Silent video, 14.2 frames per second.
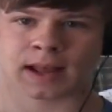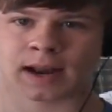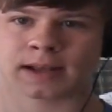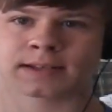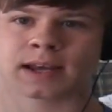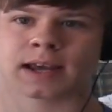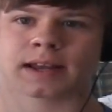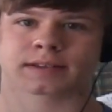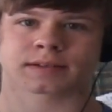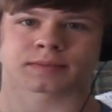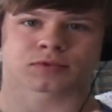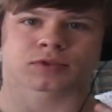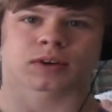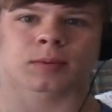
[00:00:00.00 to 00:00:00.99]
that has had
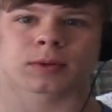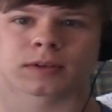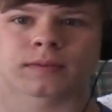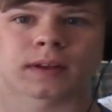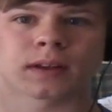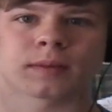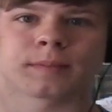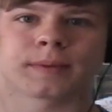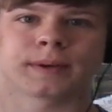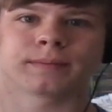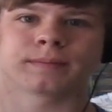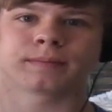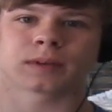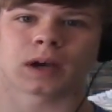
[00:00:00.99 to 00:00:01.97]
some trouble
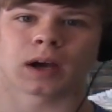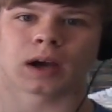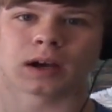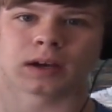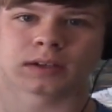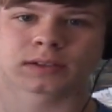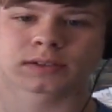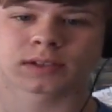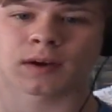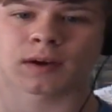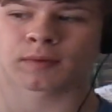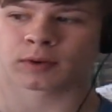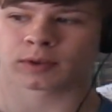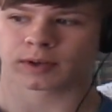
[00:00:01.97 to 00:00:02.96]
development,
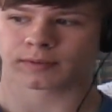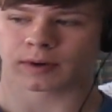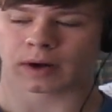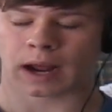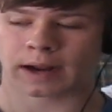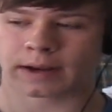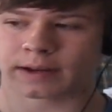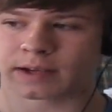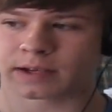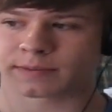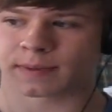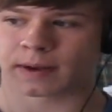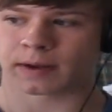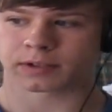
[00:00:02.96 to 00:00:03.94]
several different
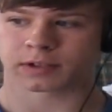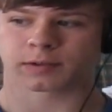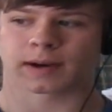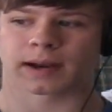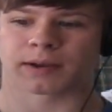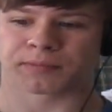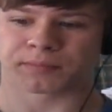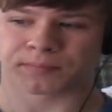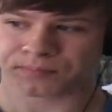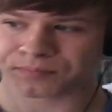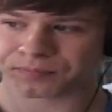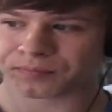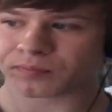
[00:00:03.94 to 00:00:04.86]
ideas bounced around,